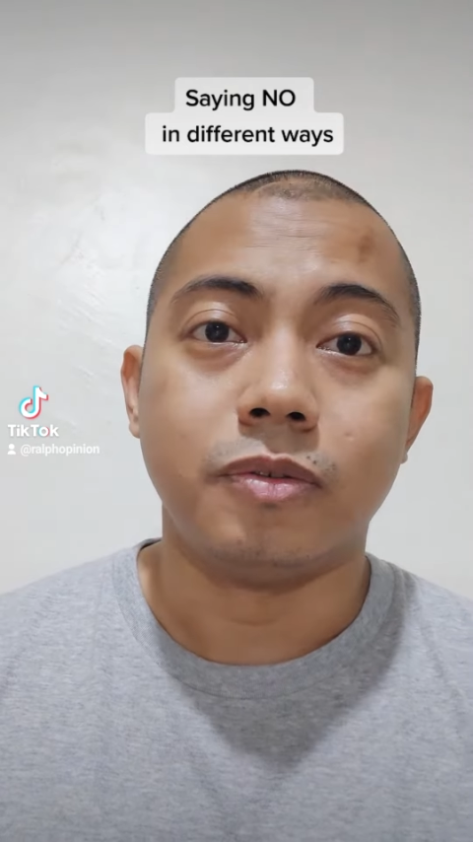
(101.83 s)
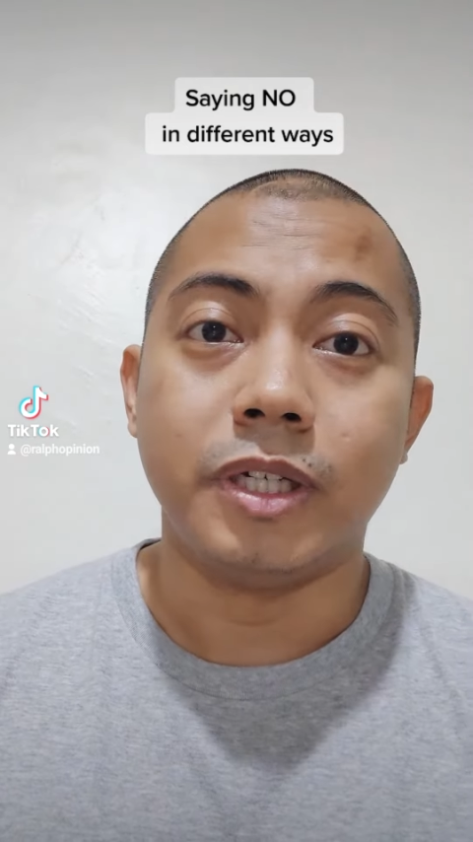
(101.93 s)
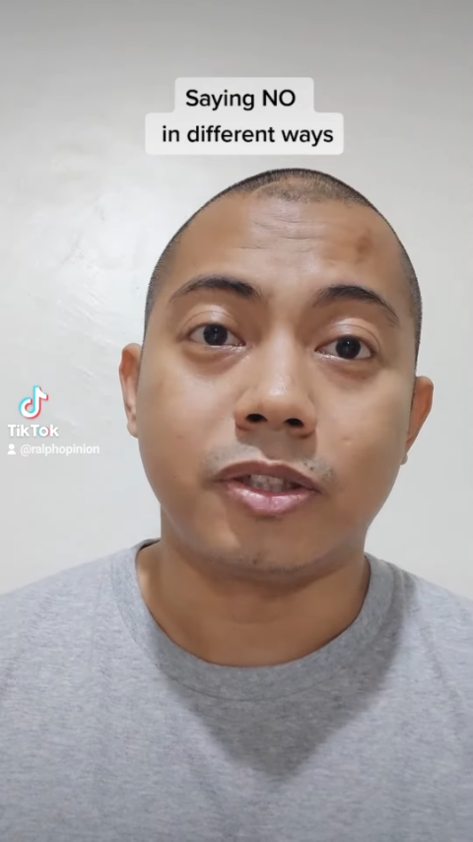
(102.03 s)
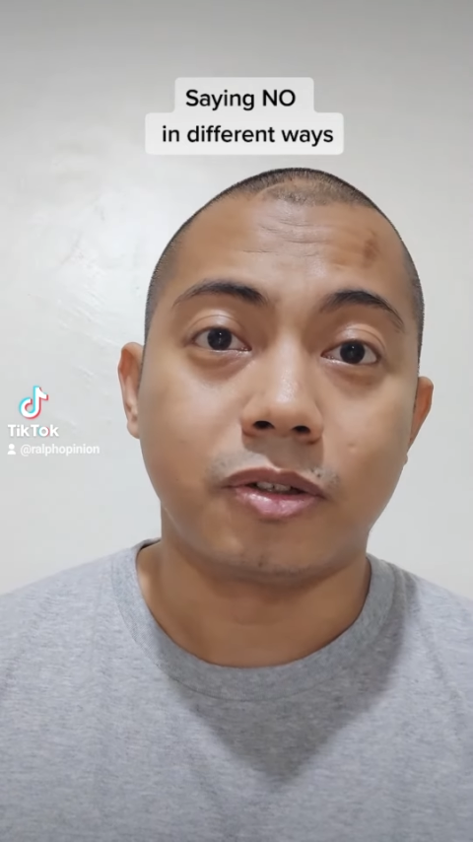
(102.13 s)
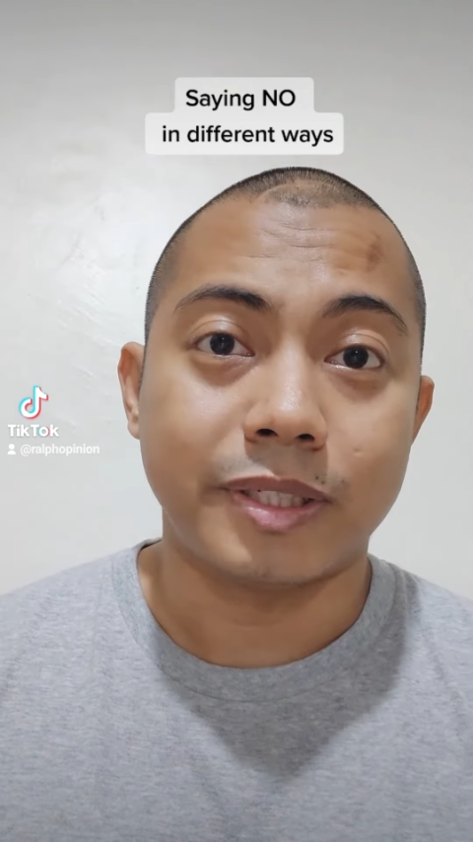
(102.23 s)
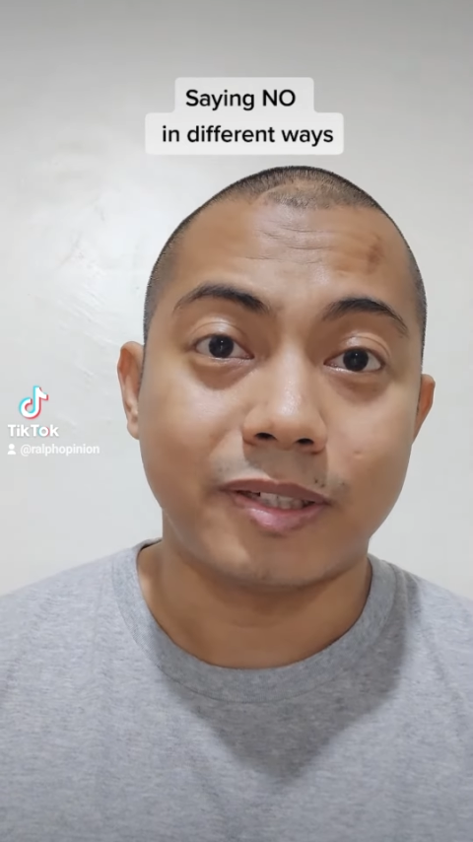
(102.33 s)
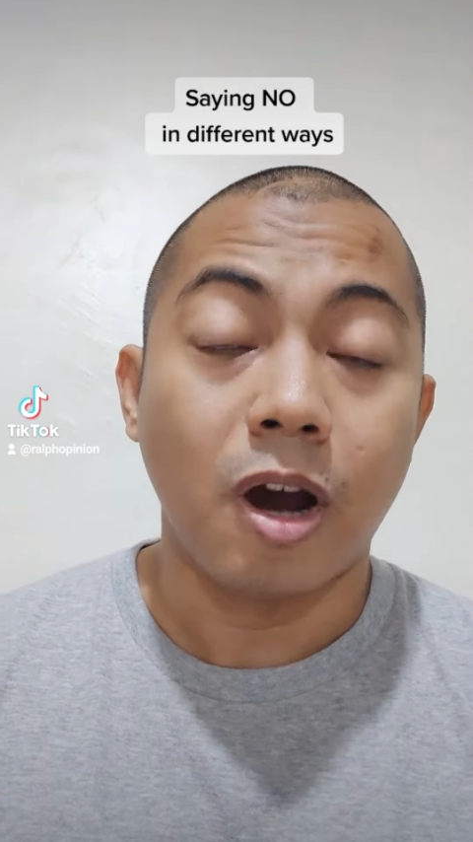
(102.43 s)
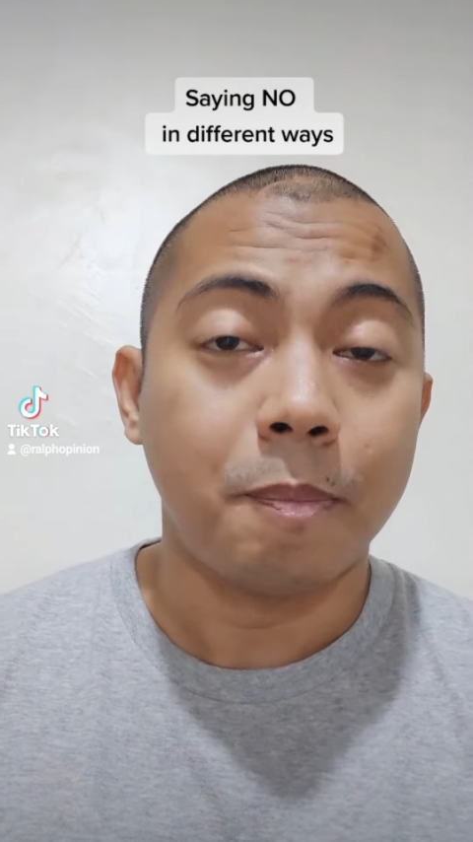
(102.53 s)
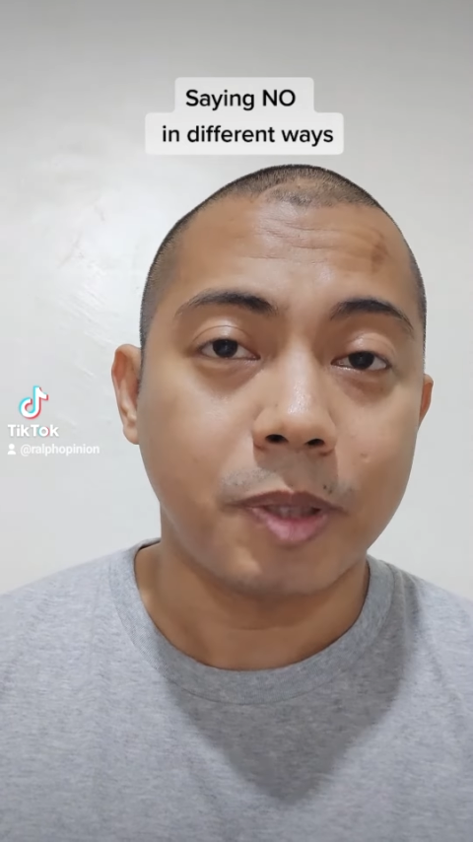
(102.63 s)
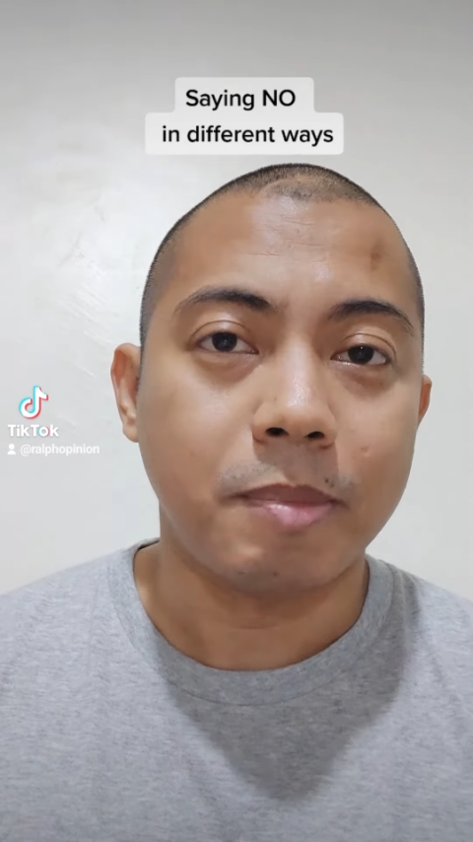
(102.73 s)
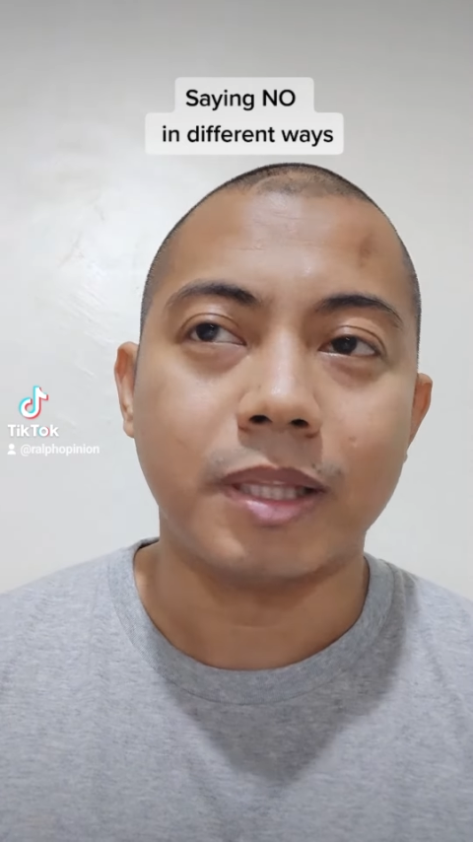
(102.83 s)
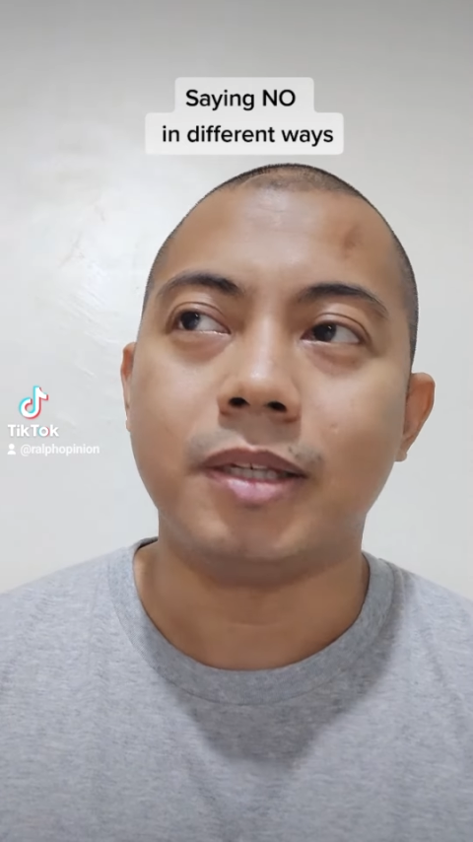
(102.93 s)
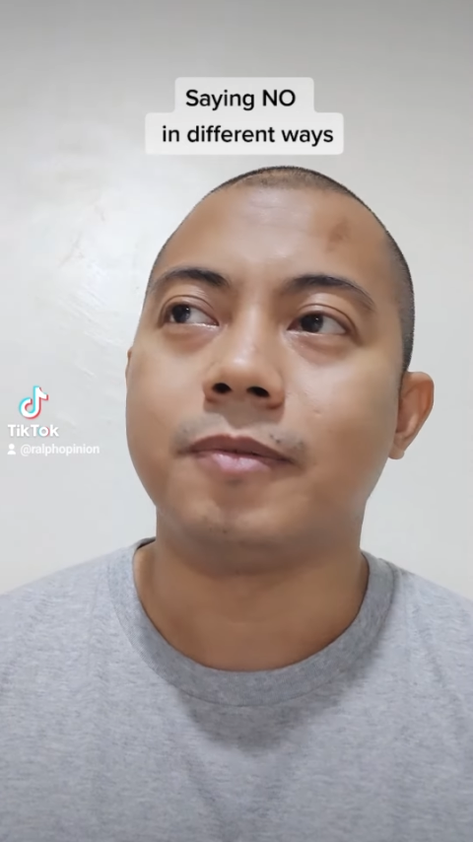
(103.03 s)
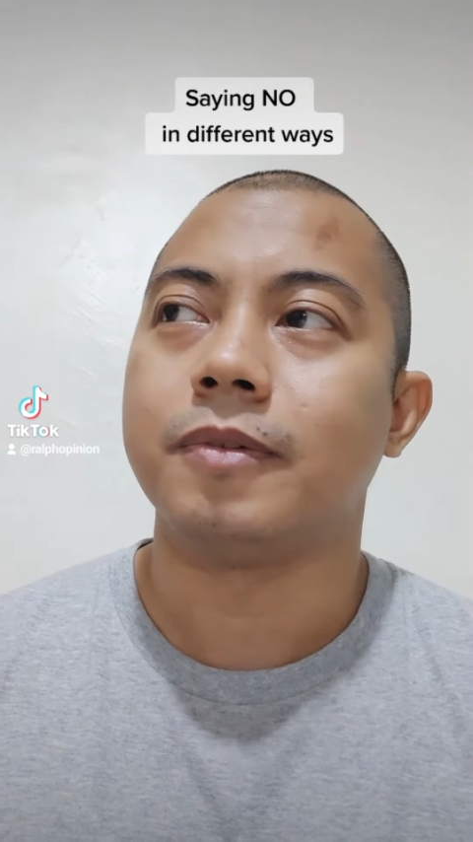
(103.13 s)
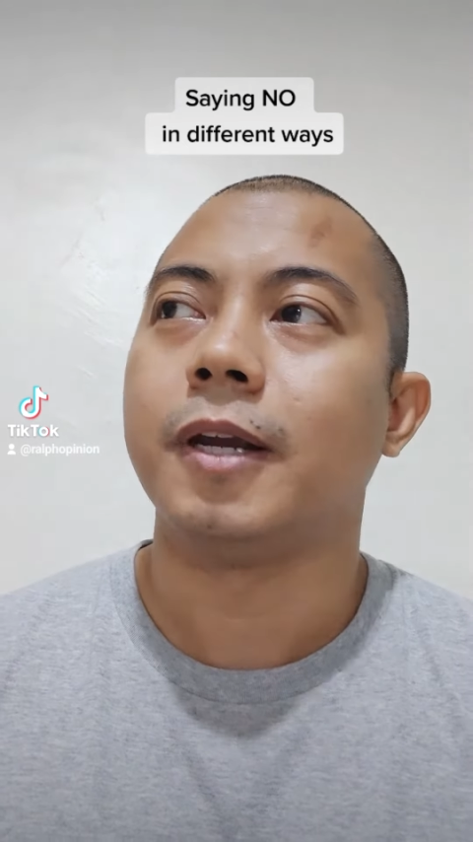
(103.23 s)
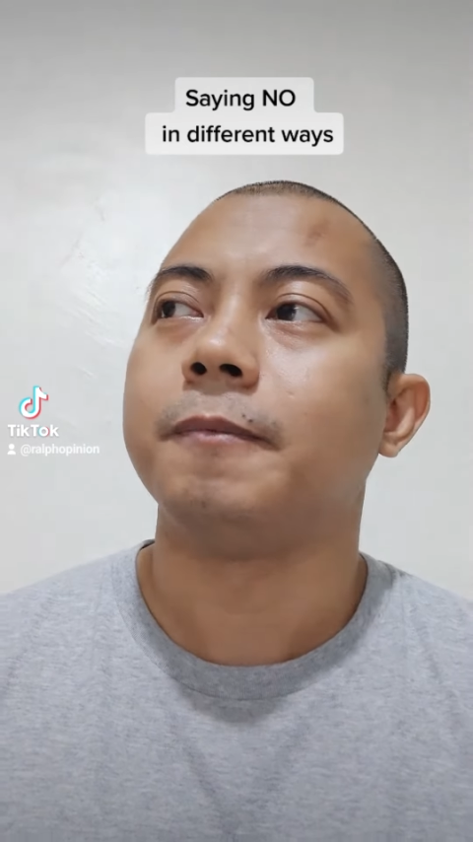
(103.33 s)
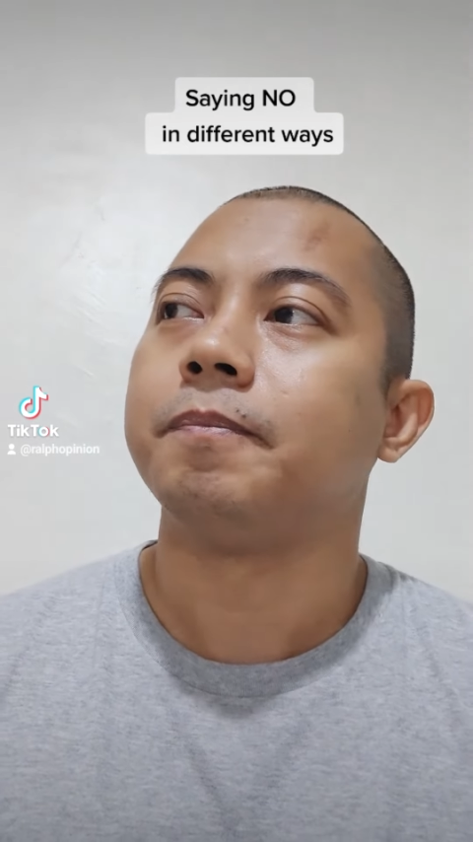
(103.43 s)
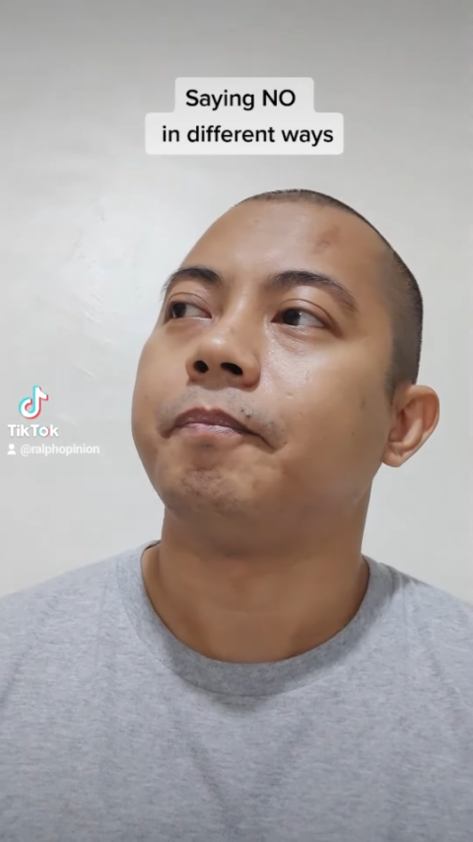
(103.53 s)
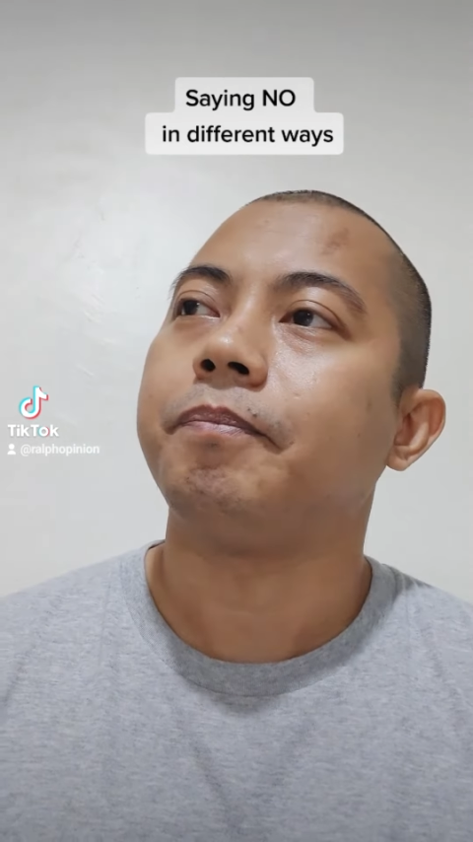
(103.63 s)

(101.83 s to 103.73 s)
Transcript: resource optimally, right?